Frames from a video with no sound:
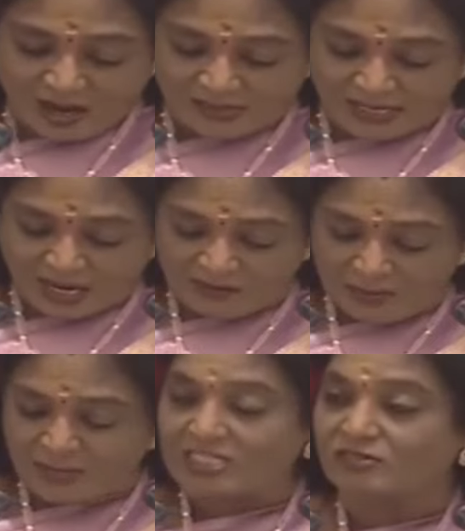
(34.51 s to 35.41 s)
on the
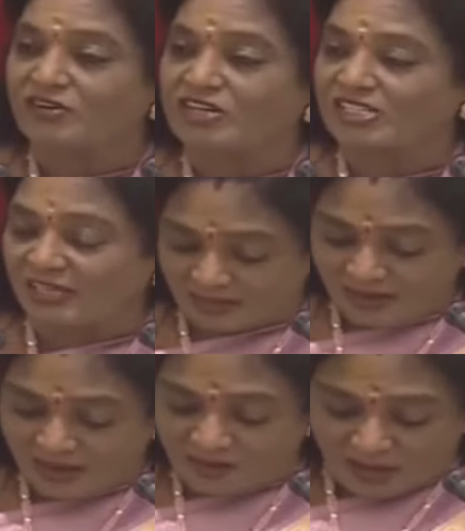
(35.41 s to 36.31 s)
government's
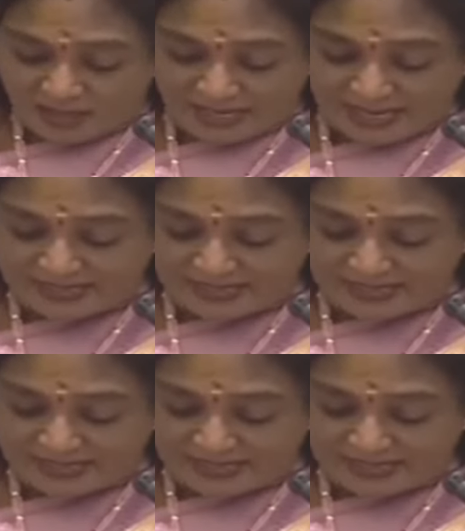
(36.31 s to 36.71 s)
vision for